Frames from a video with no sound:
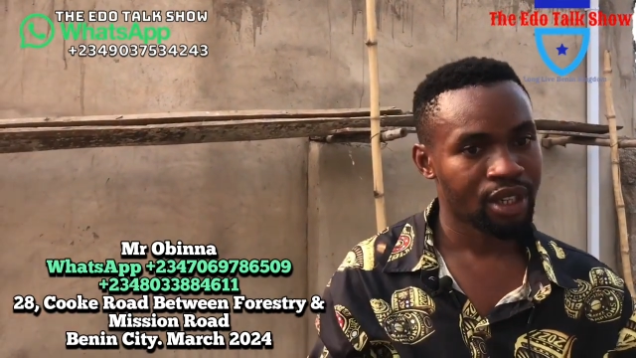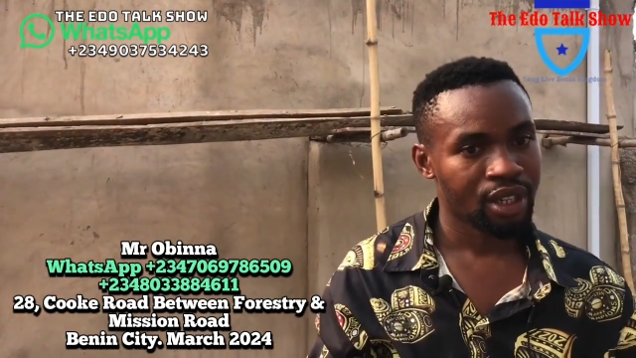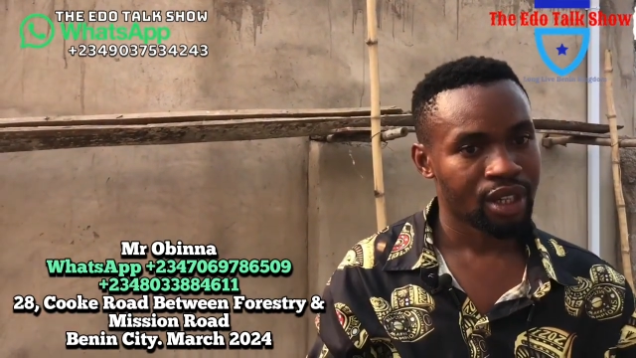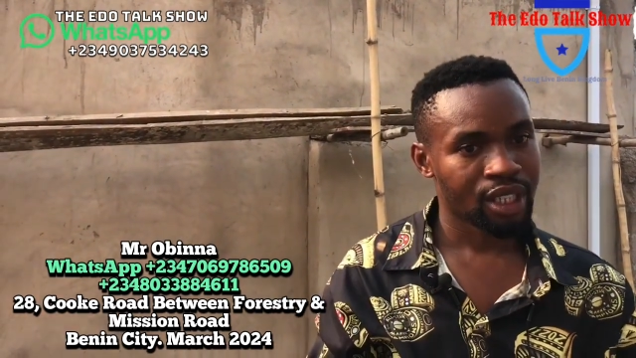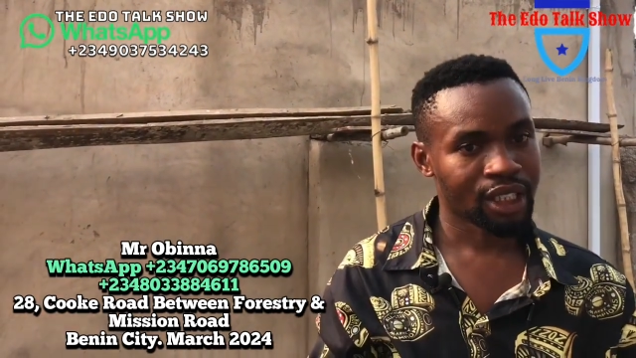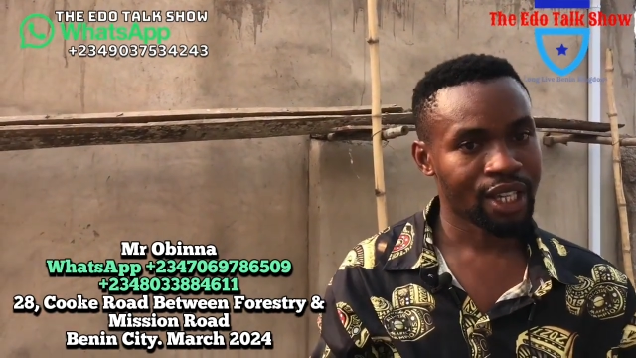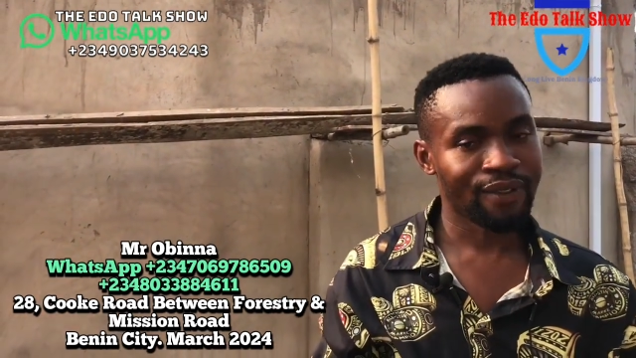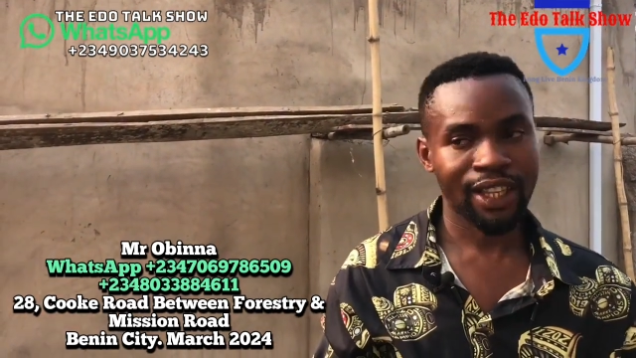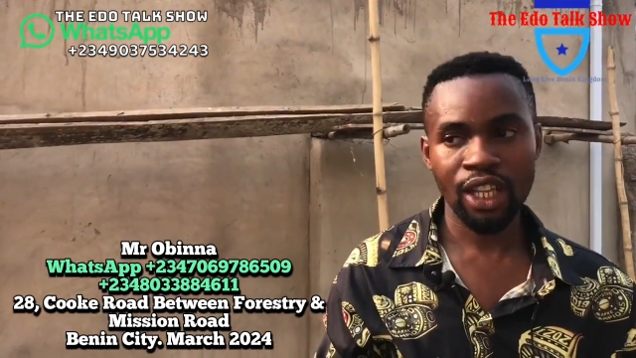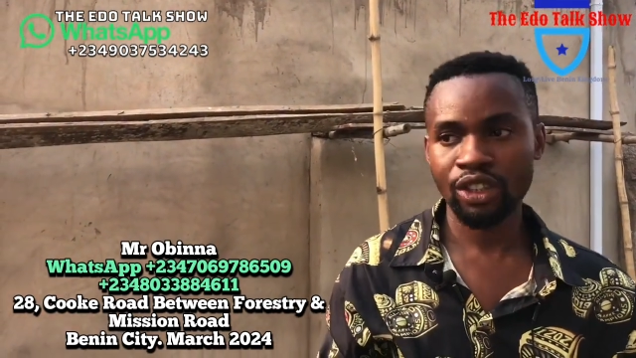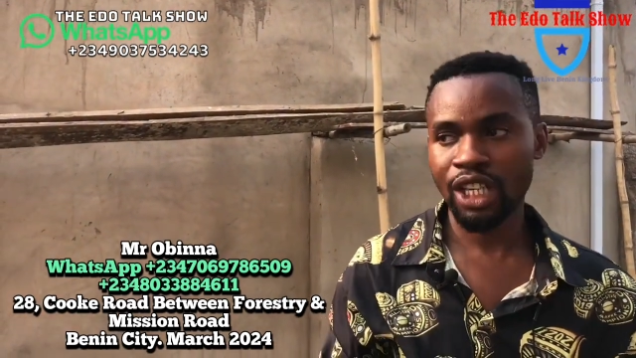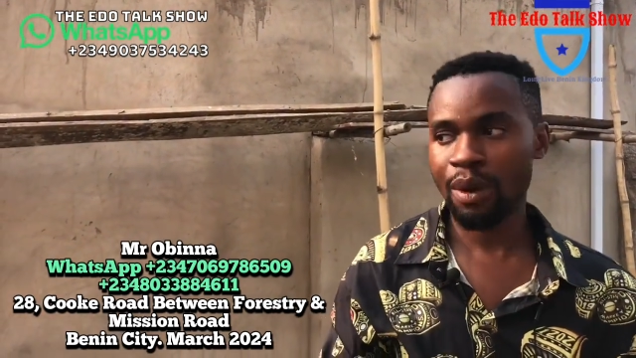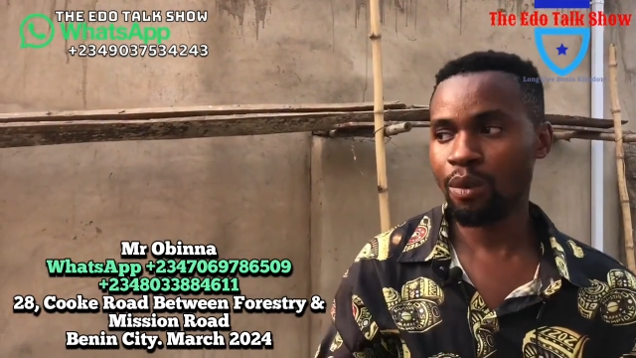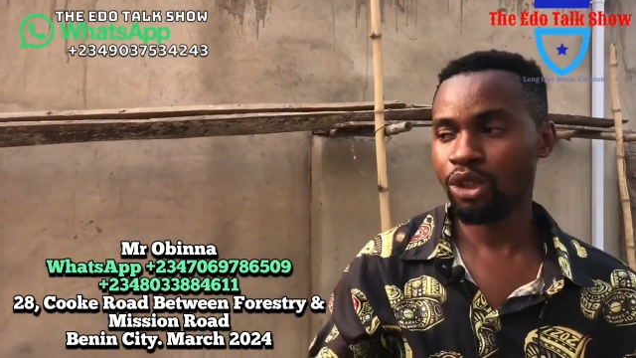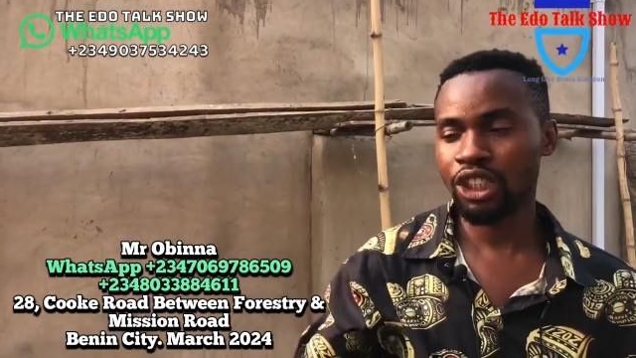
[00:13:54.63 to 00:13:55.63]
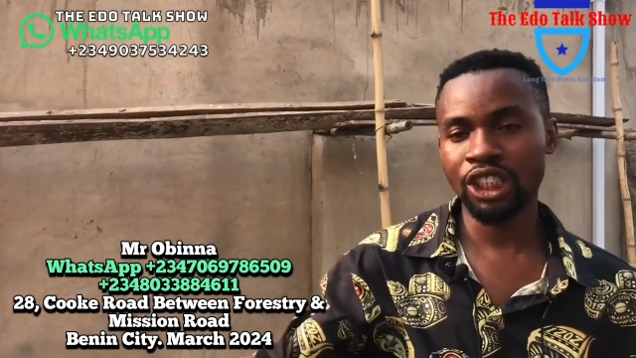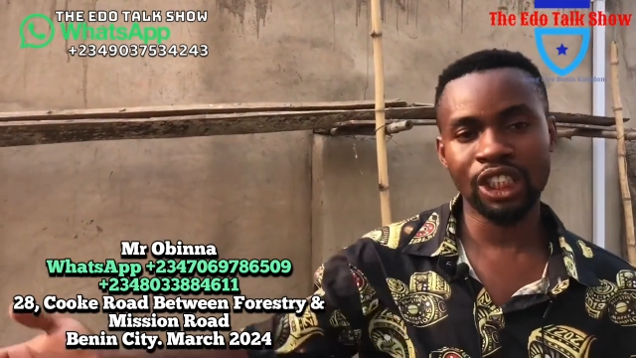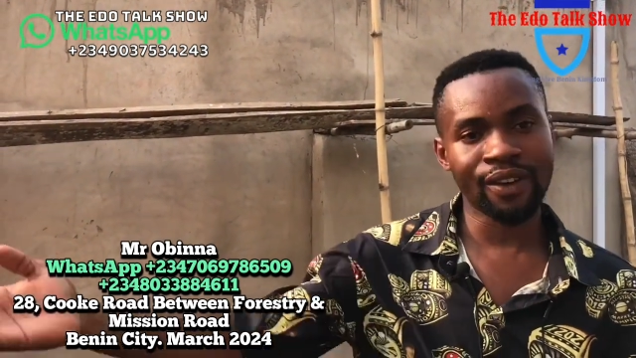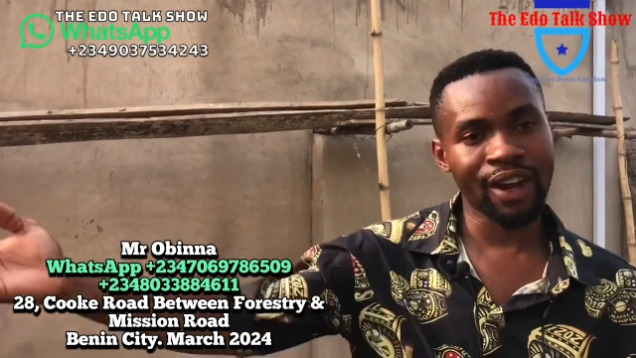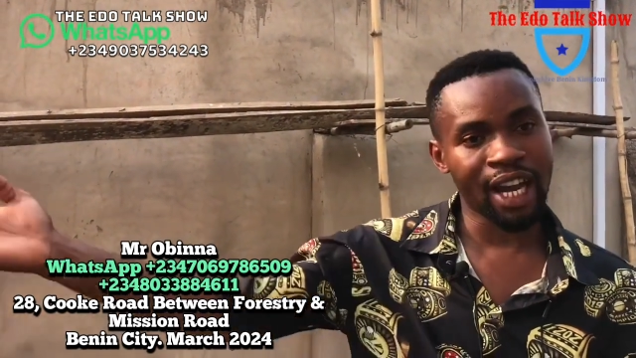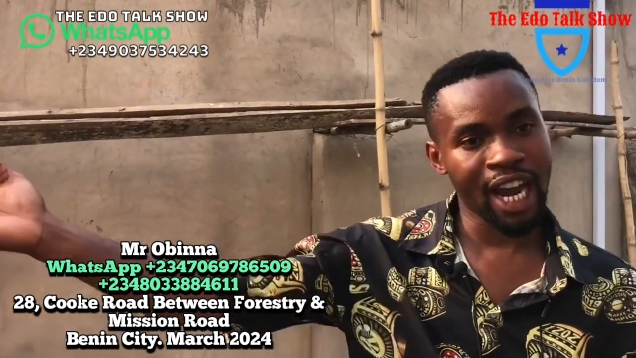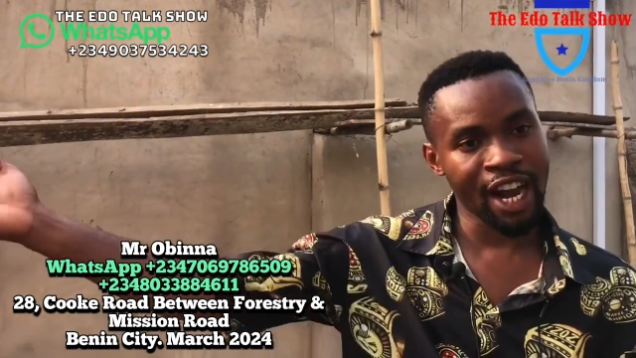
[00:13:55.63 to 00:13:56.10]
Just like that is how much you drive
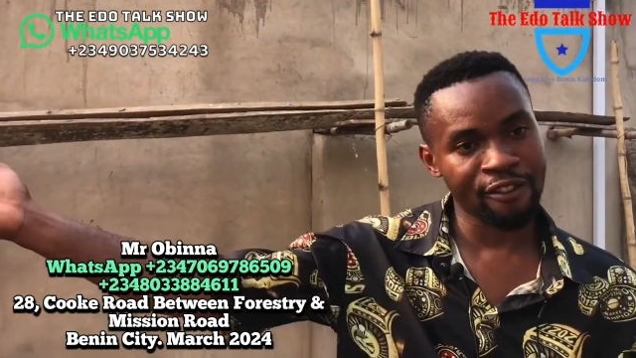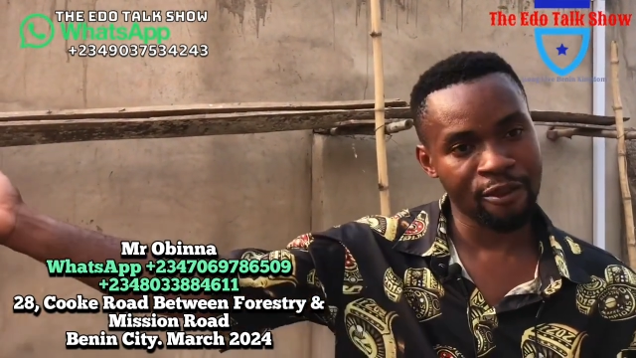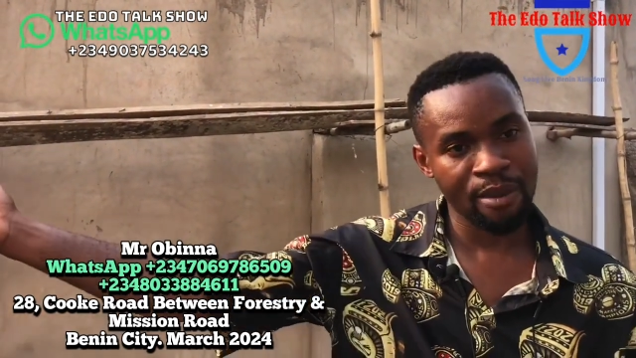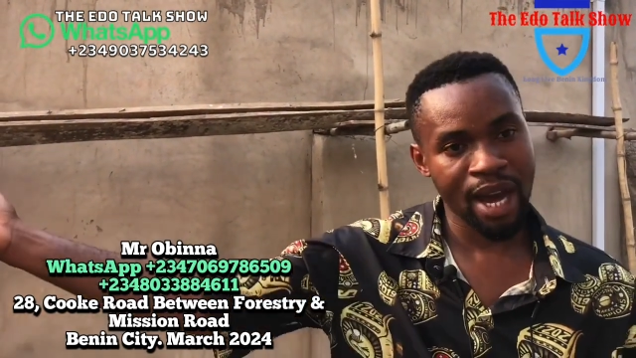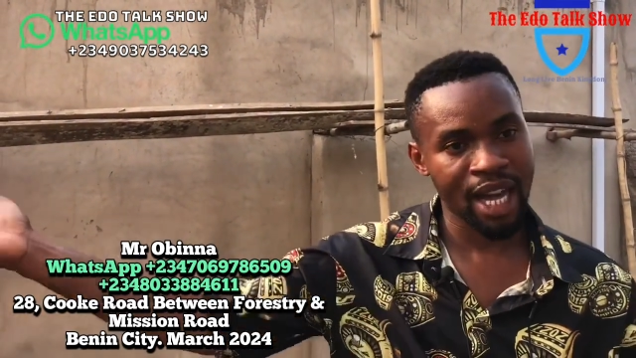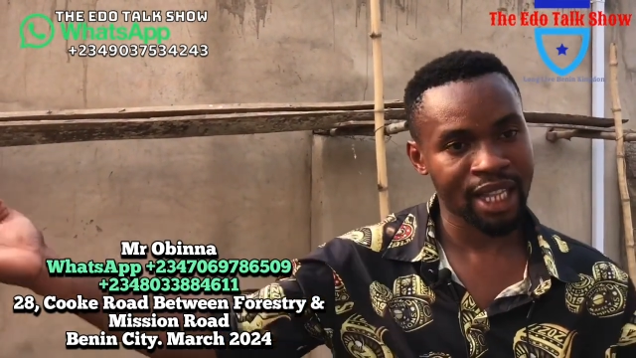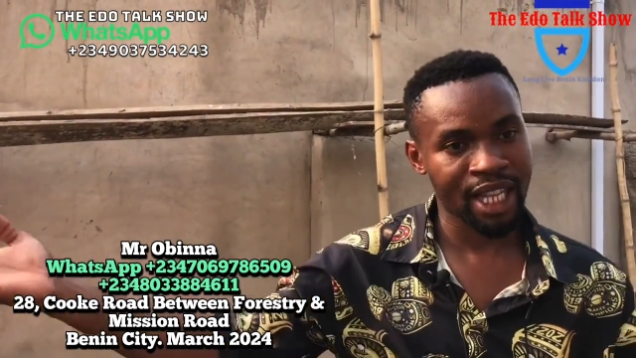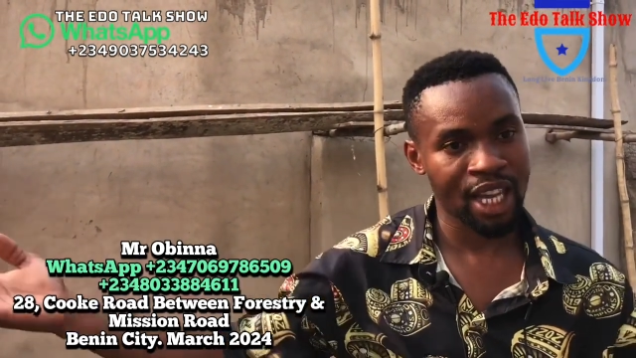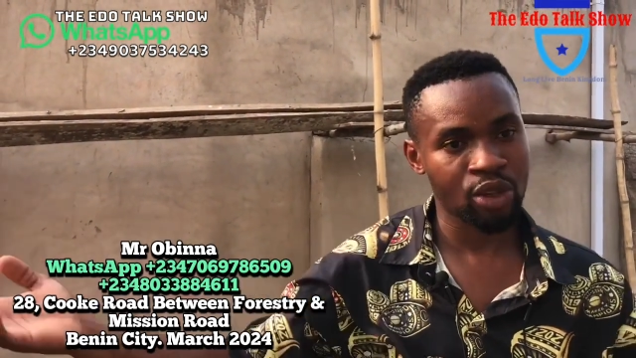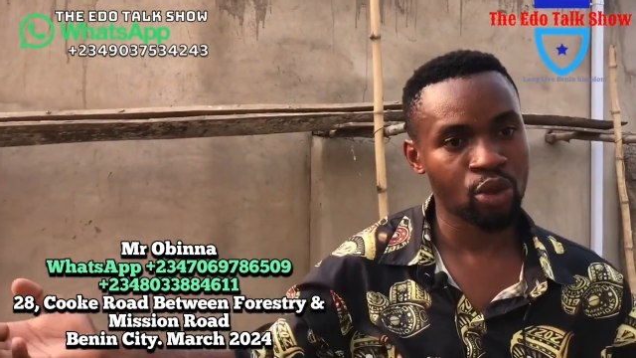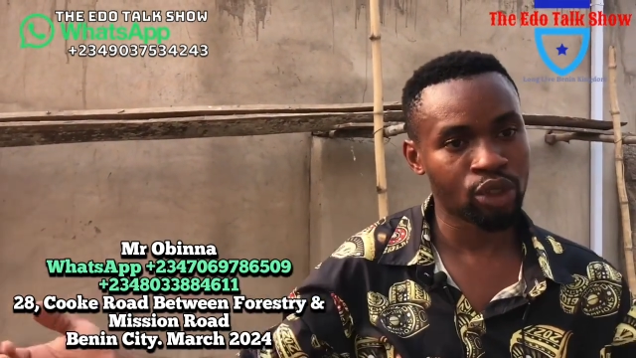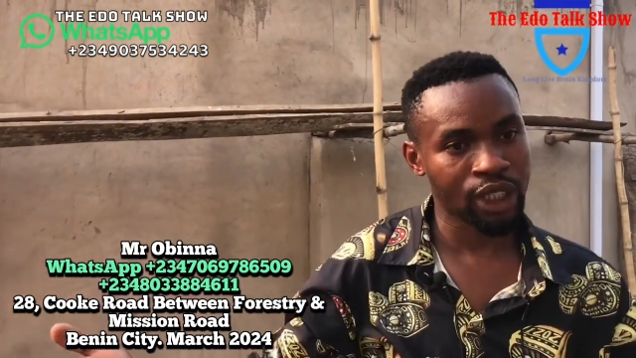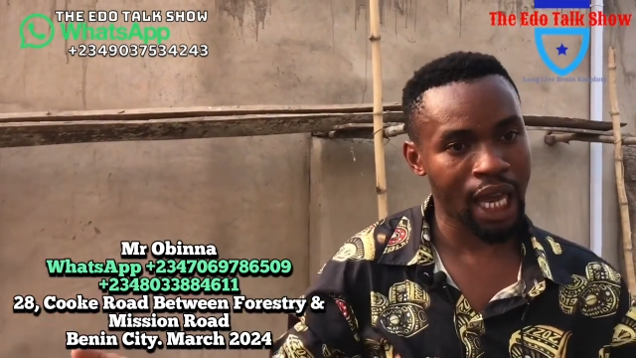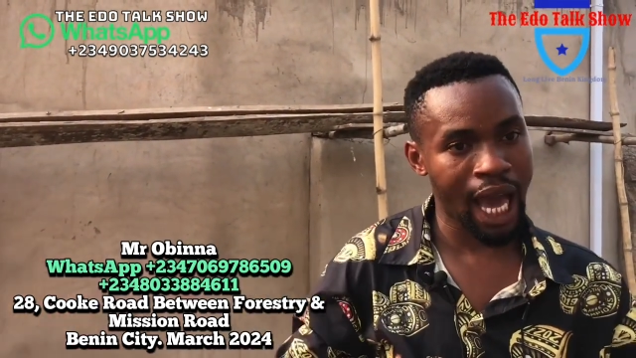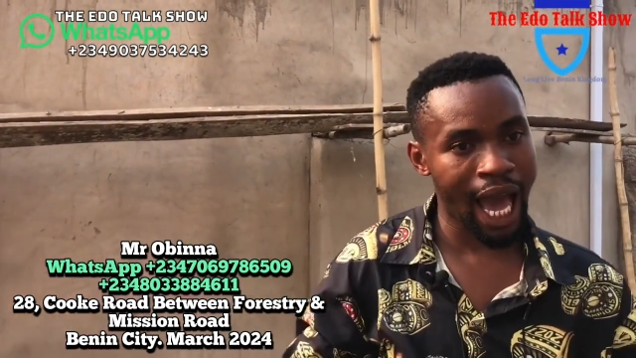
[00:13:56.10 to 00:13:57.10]
a car for man now. You go say